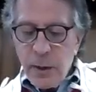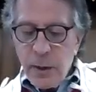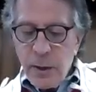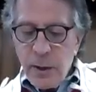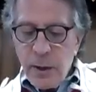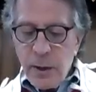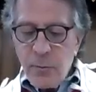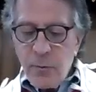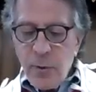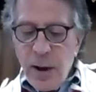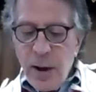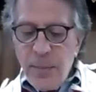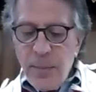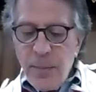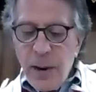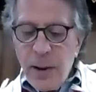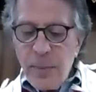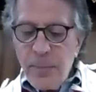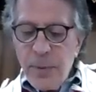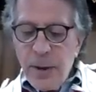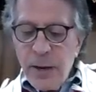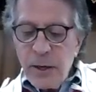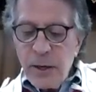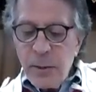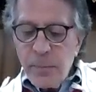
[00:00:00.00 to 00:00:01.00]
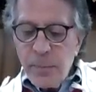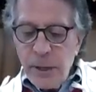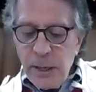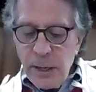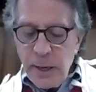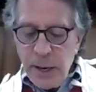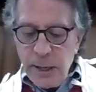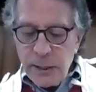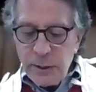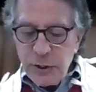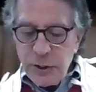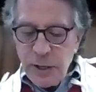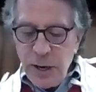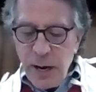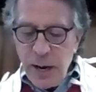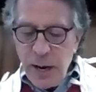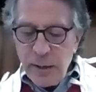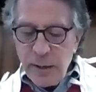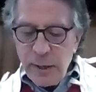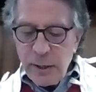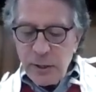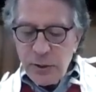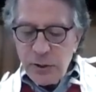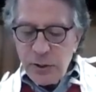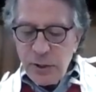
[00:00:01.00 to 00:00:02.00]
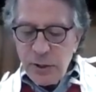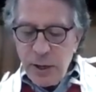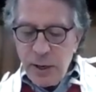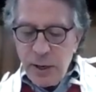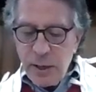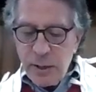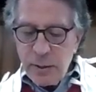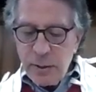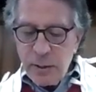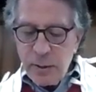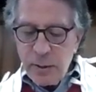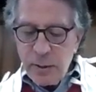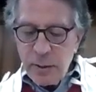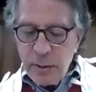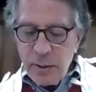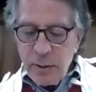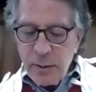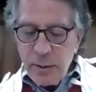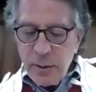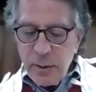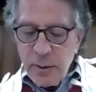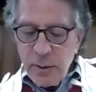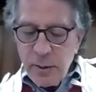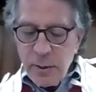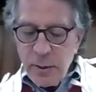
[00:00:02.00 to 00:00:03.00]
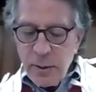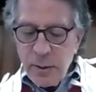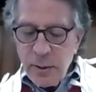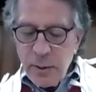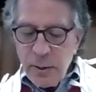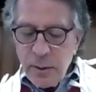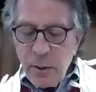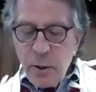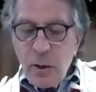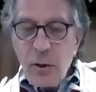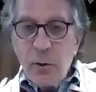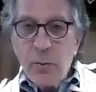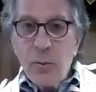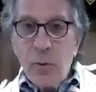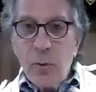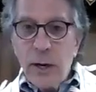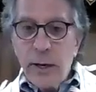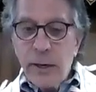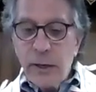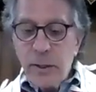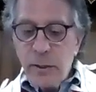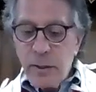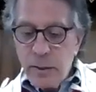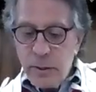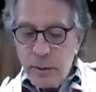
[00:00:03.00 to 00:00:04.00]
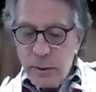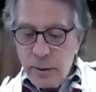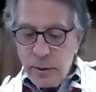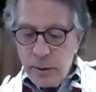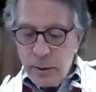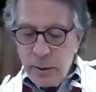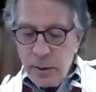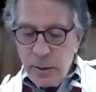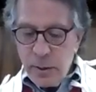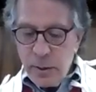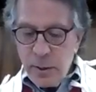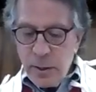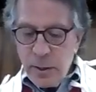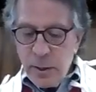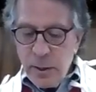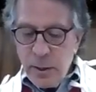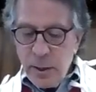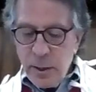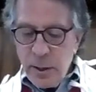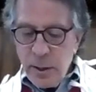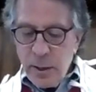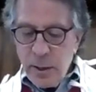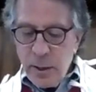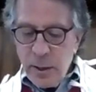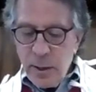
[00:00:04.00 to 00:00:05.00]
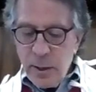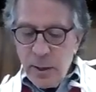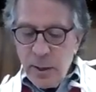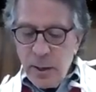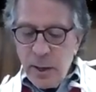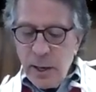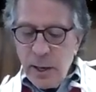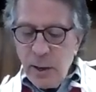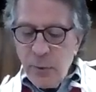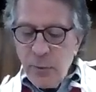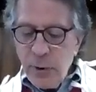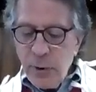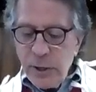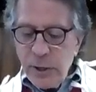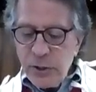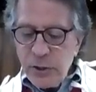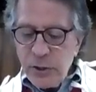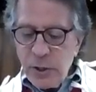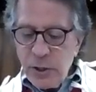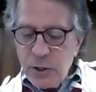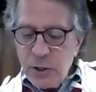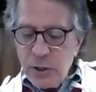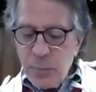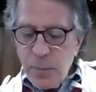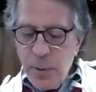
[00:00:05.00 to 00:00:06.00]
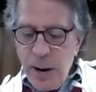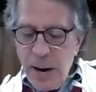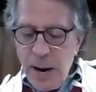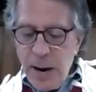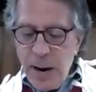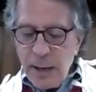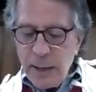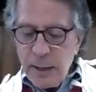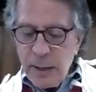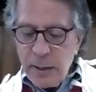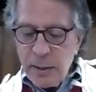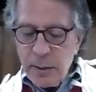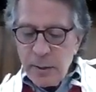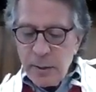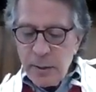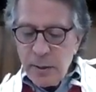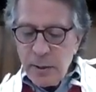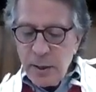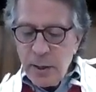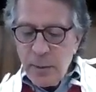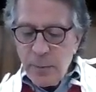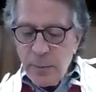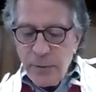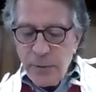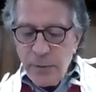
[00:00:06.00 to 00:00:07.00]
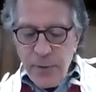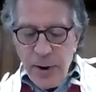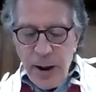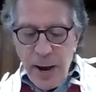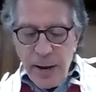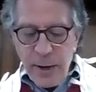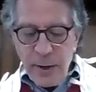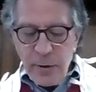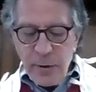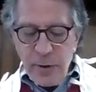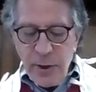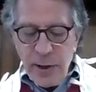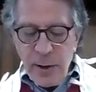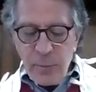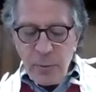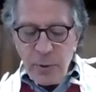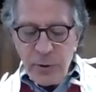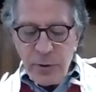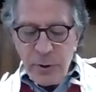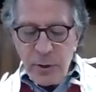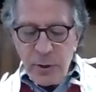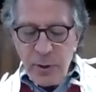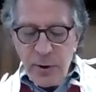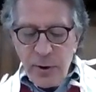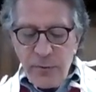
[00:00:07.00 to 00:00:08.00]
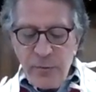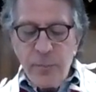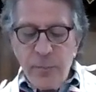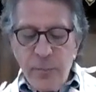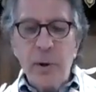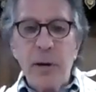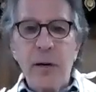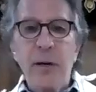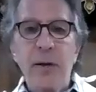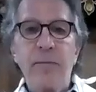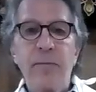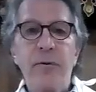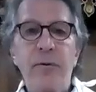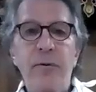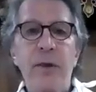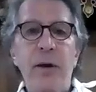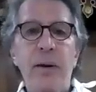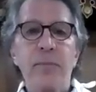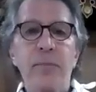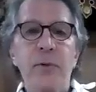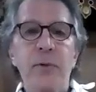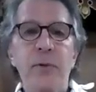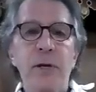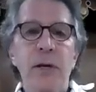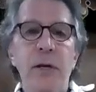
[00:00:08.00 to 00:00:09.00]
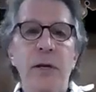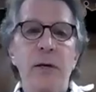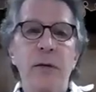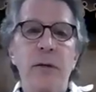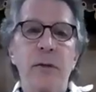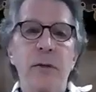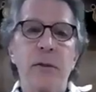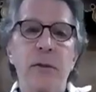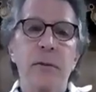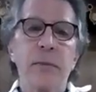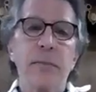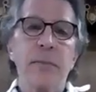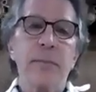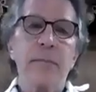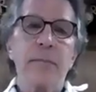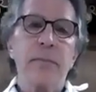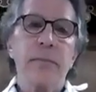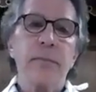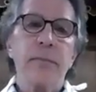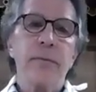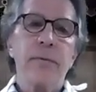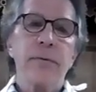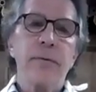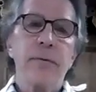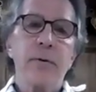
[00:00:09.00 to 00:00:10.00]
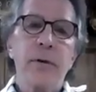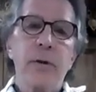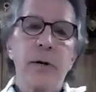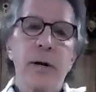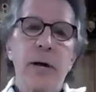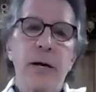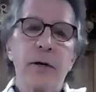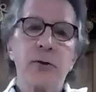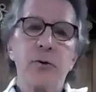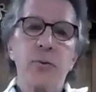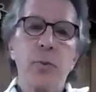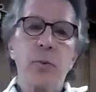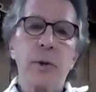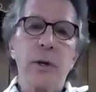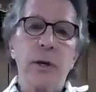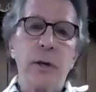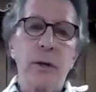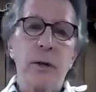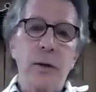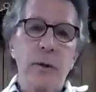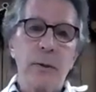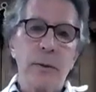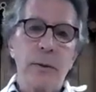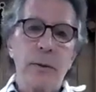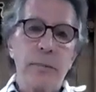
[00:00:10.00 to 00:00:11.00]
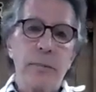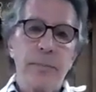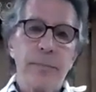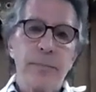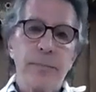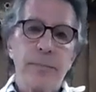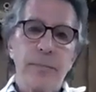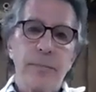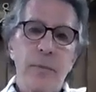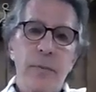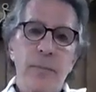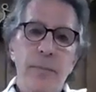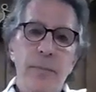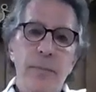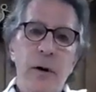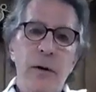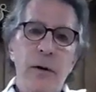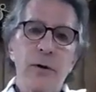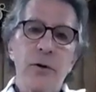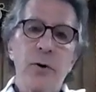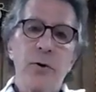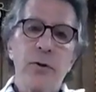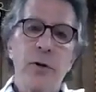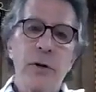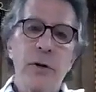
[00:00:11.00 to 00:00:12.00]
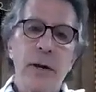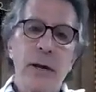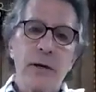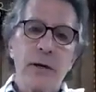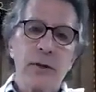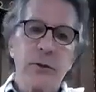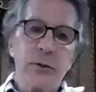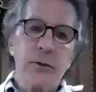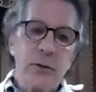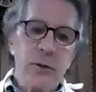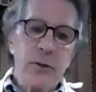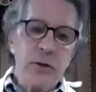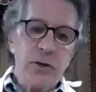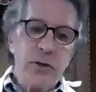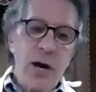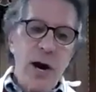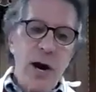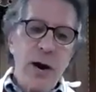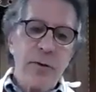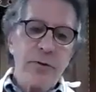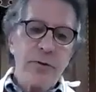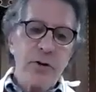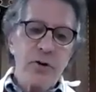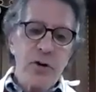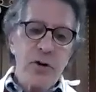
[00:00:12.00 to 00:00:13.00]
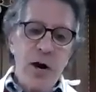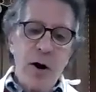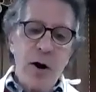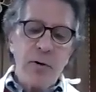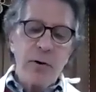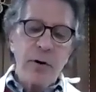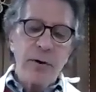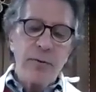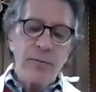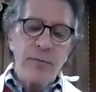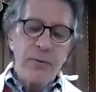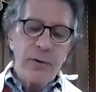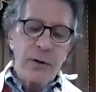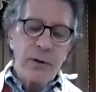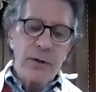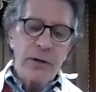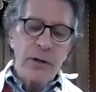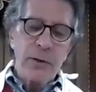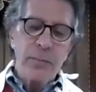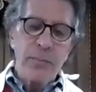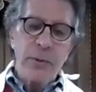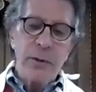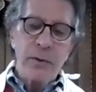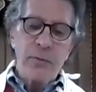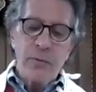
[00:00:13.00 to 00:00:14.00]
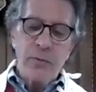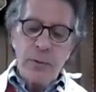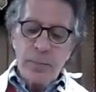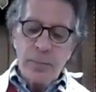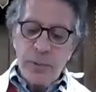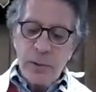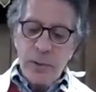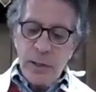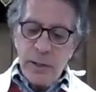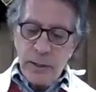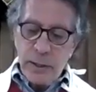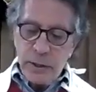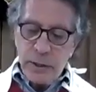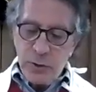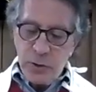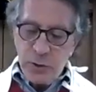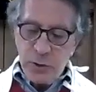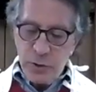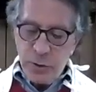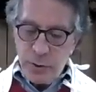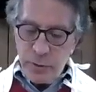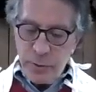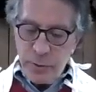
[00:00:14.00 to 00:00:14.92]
And Rabbi Benjamin HaTzadik said, "You're right." And he reached in his pocket and provided them with enough money for them to eat for the next week, until the charity fund had been replenished.